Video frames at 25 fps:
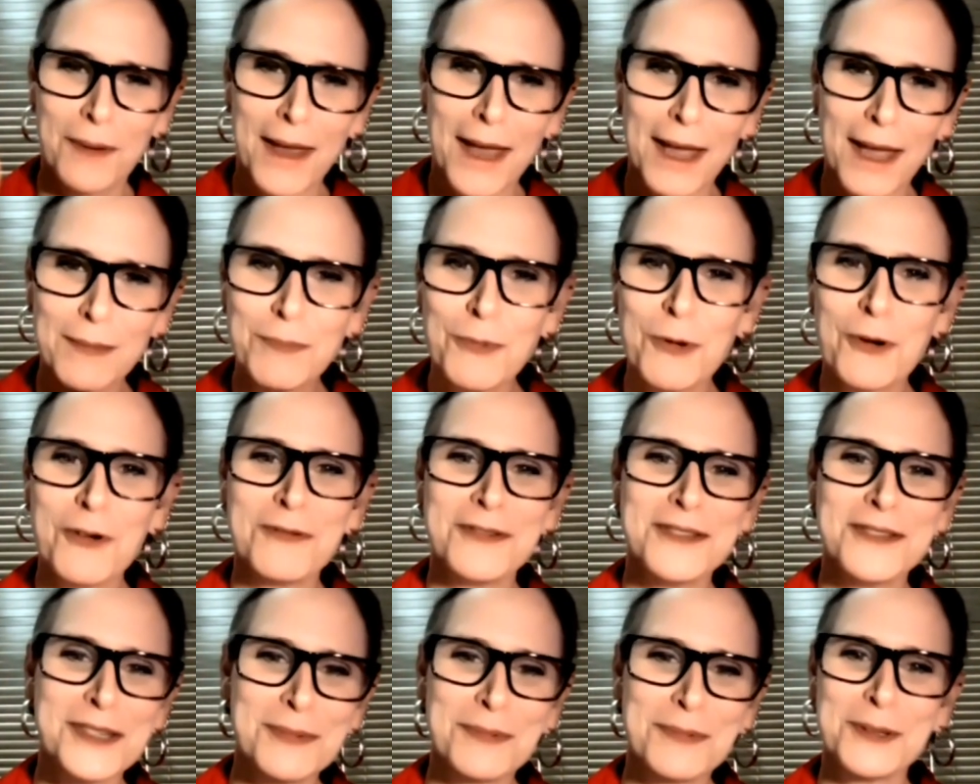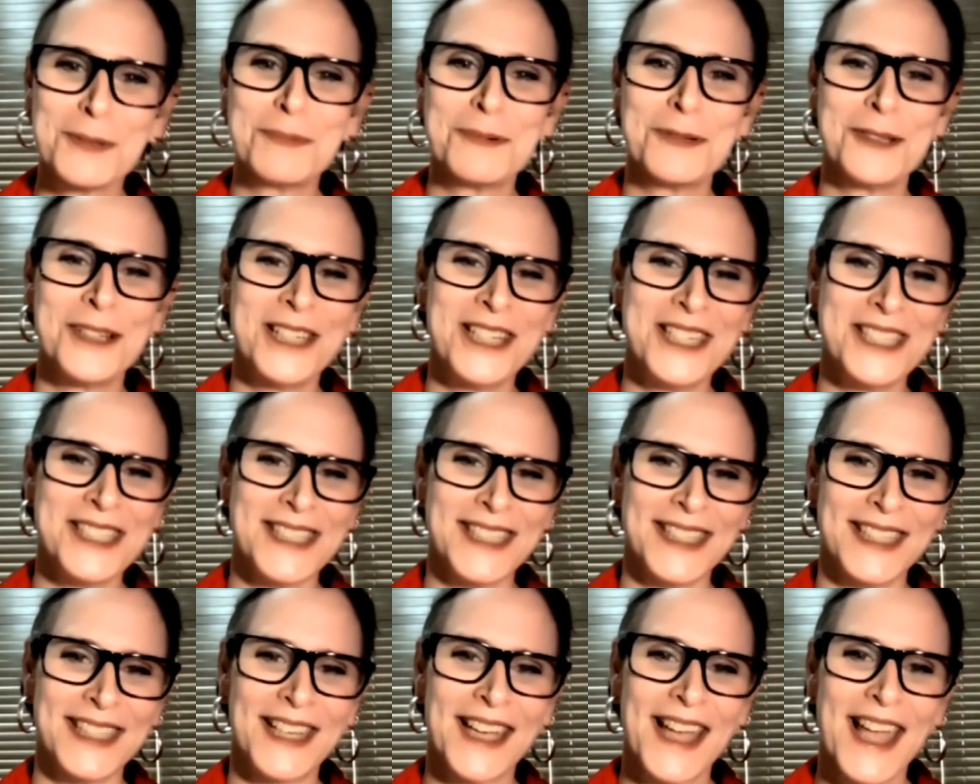We had more visible
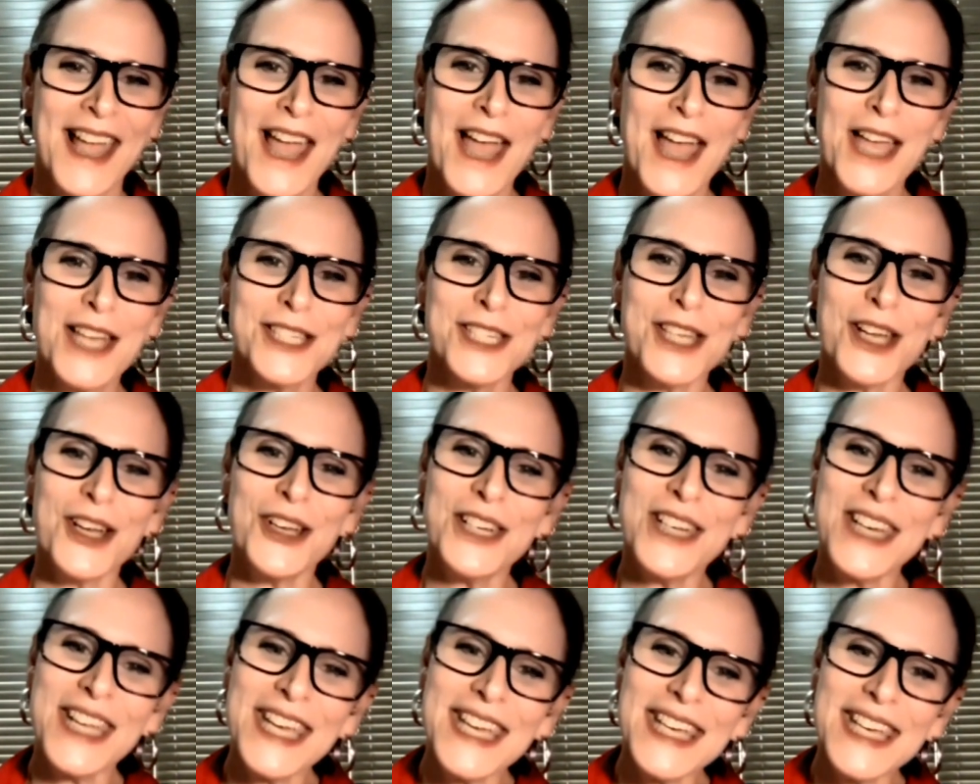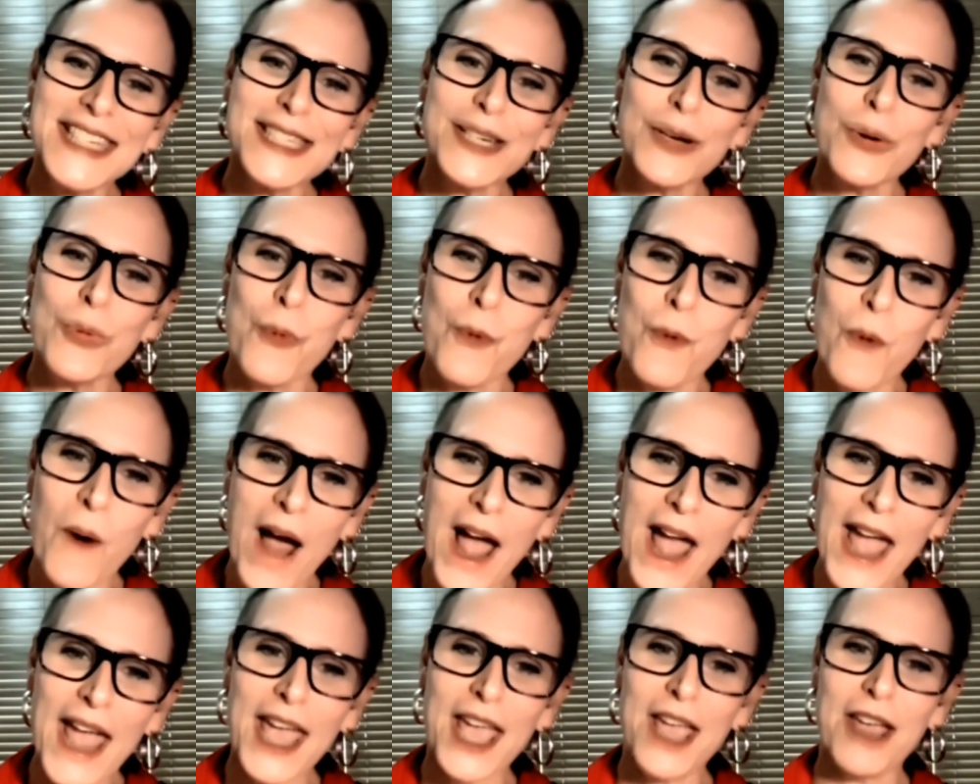policing. So it is a
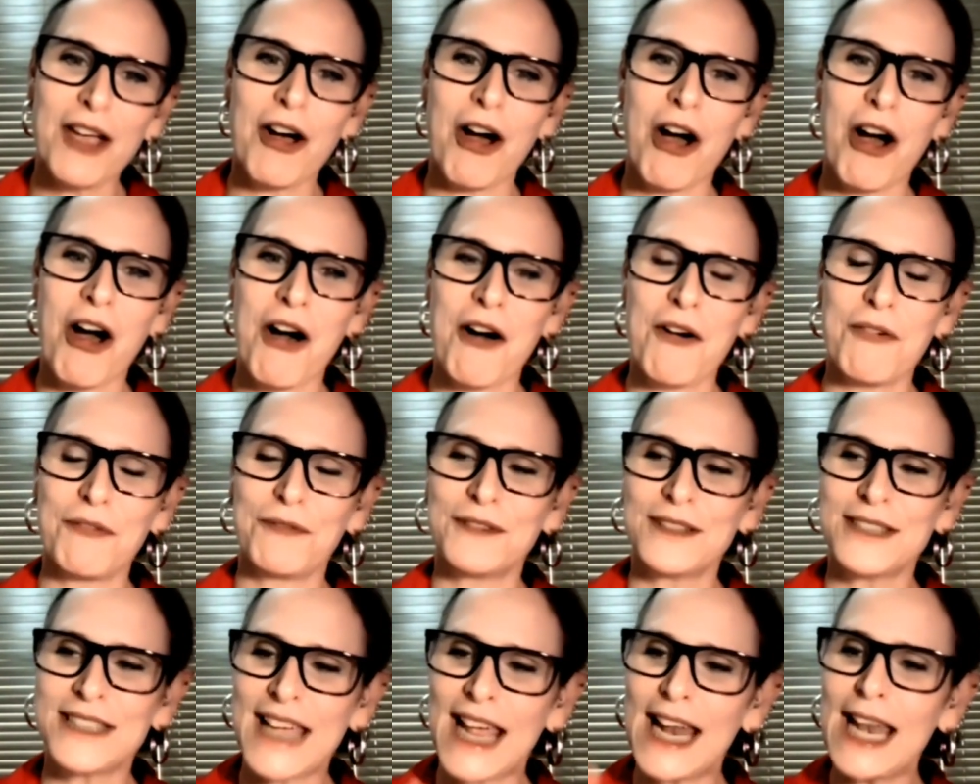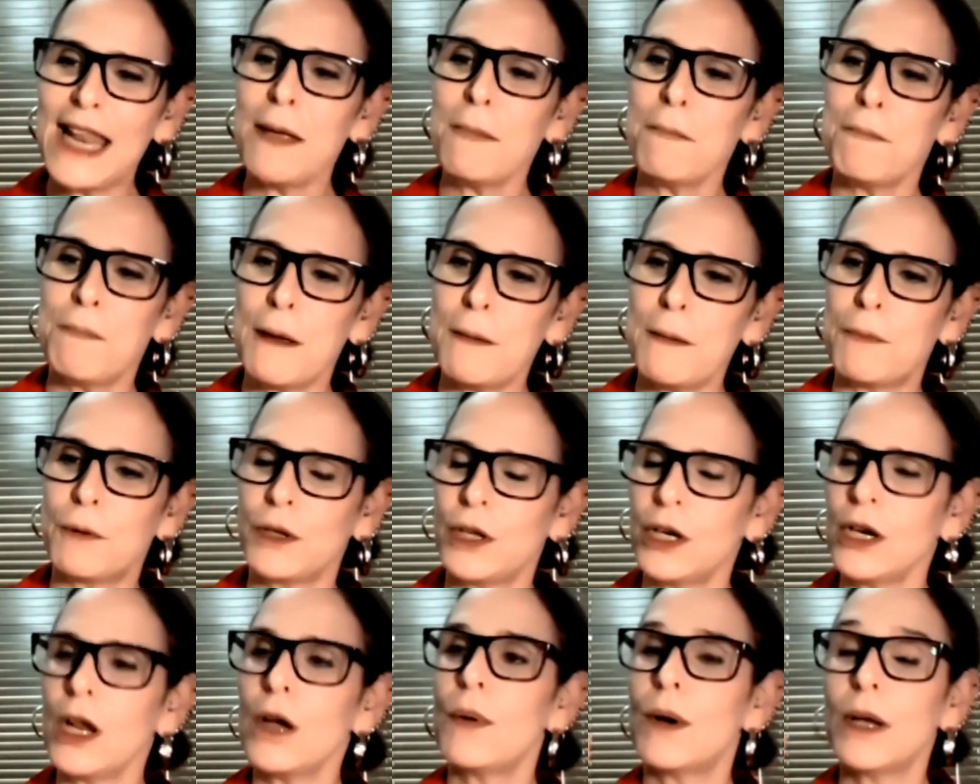way of telling
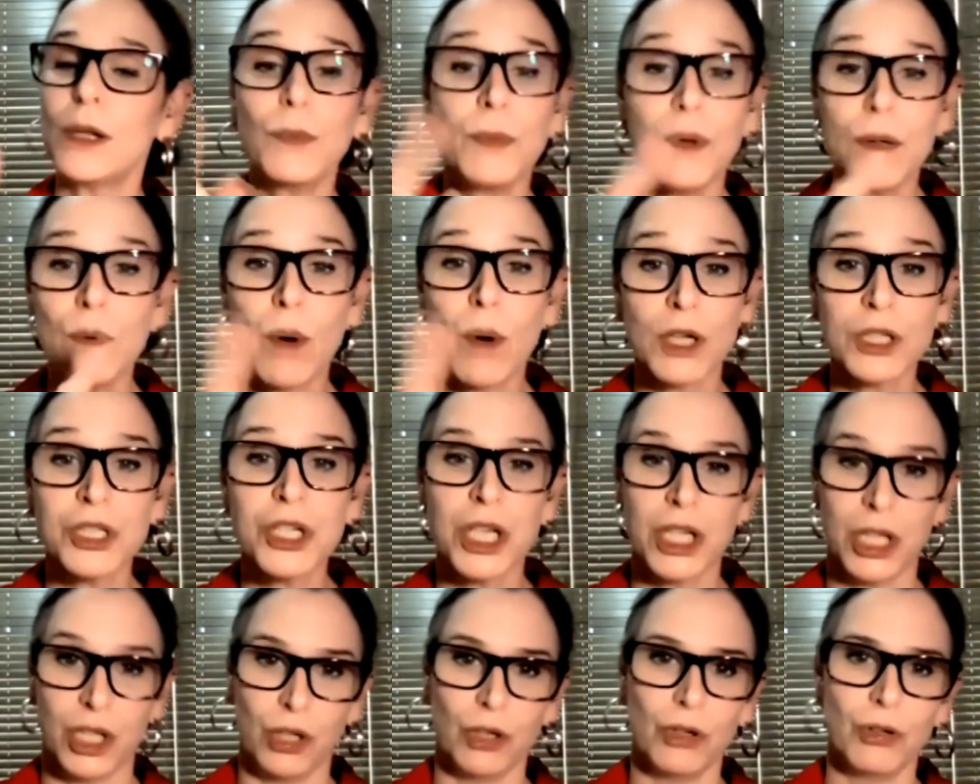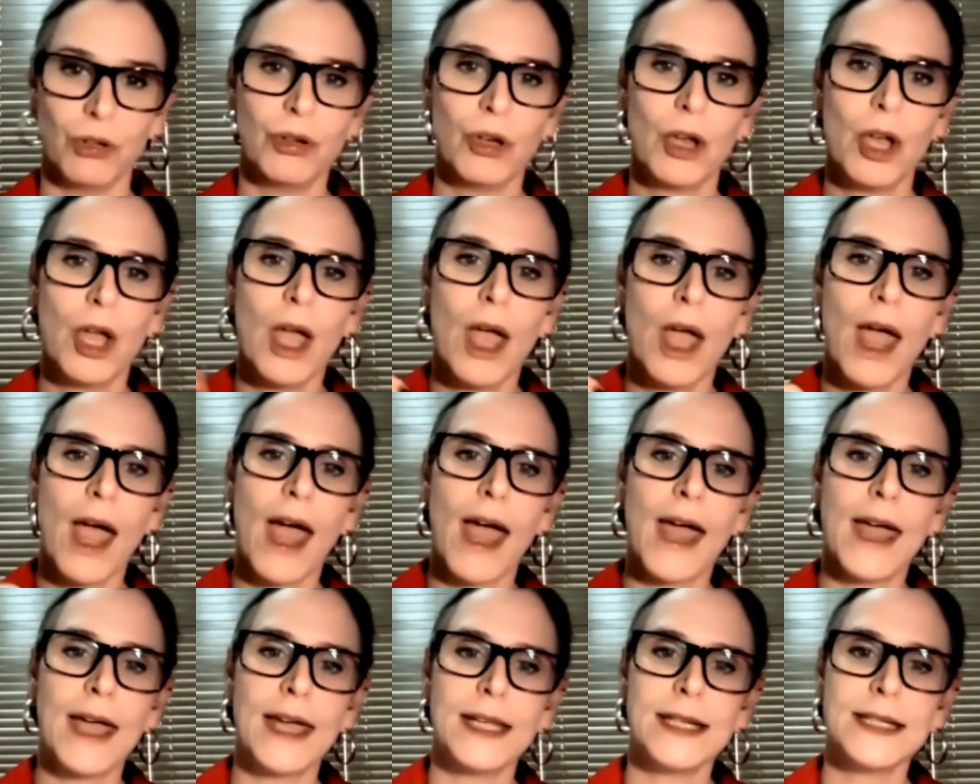people, you know what, we're watching you
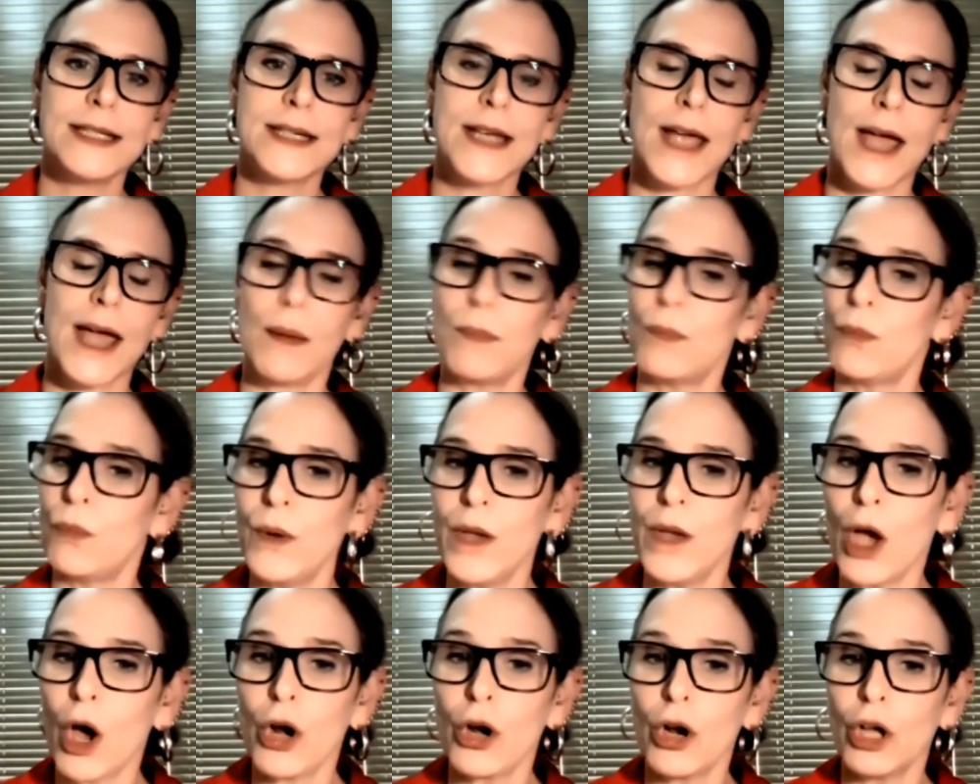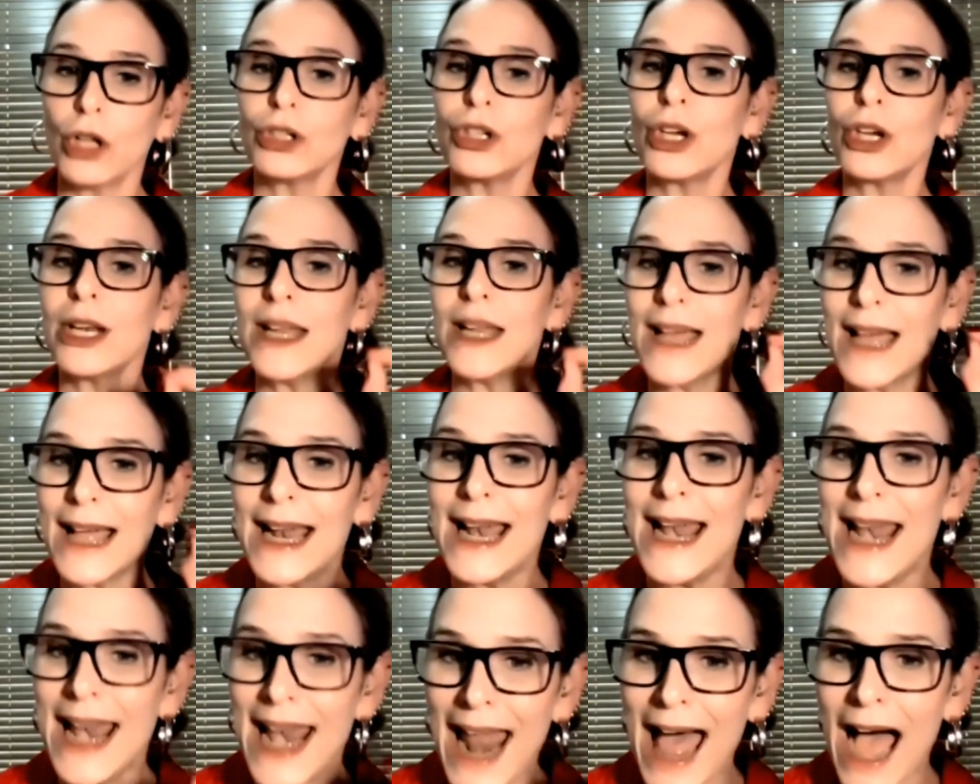and um, we are not going
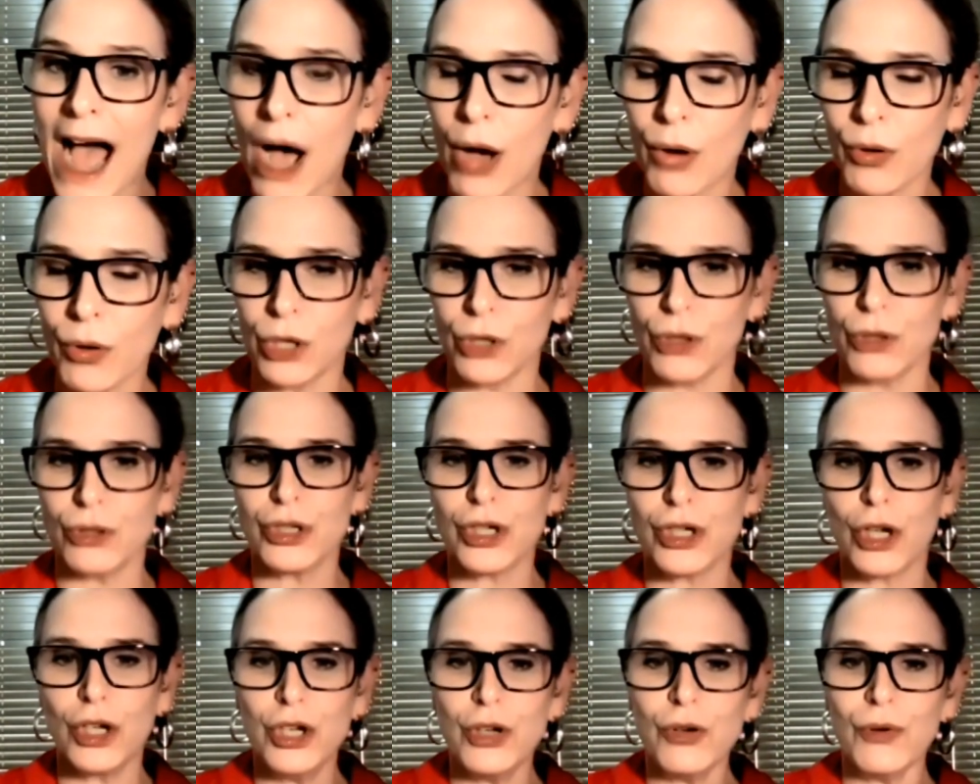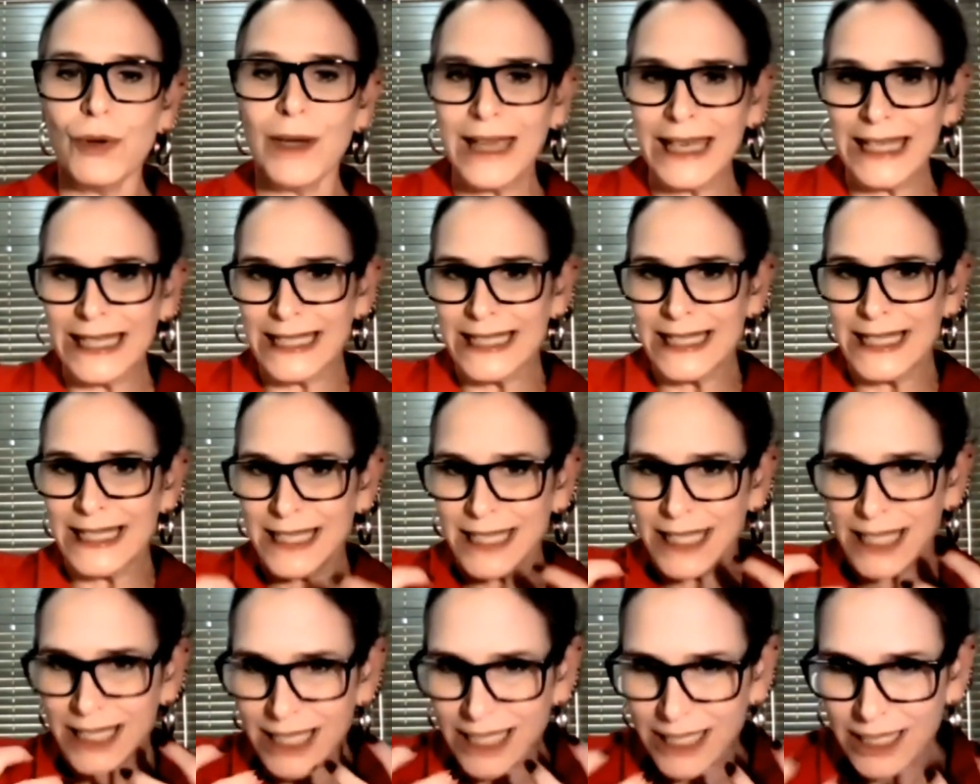to allow you. So you
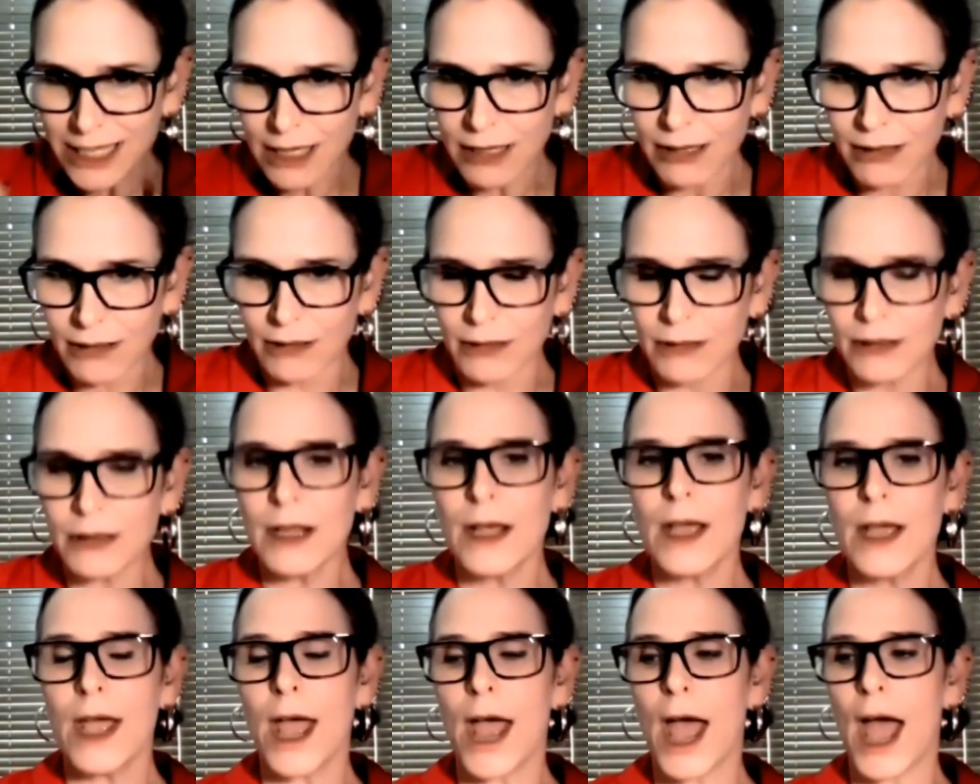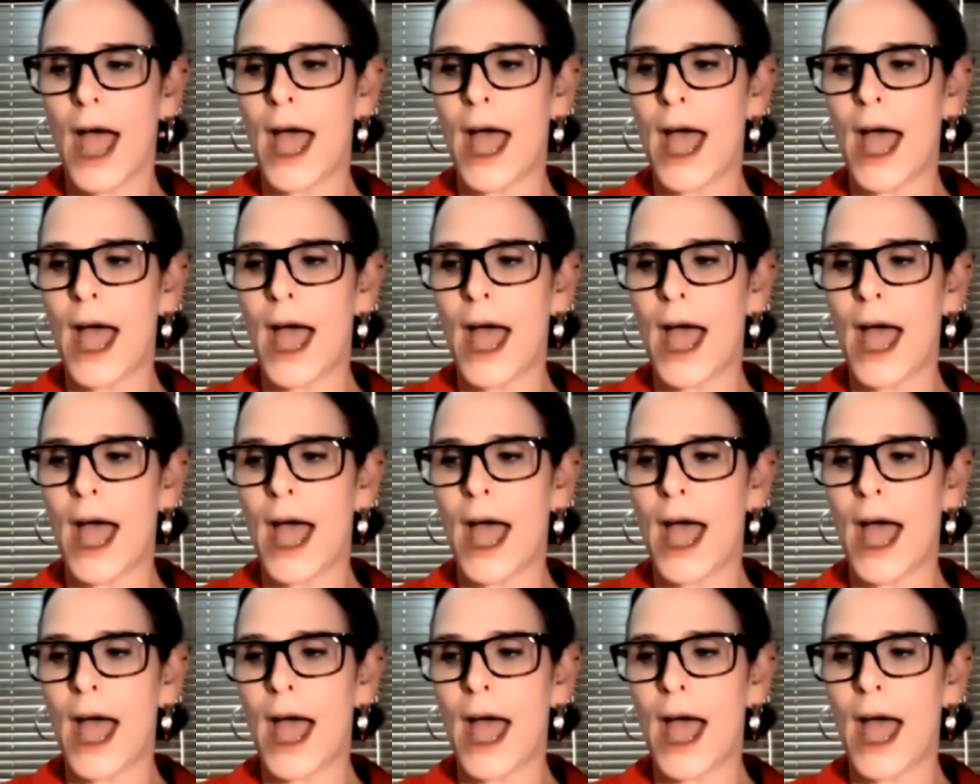instill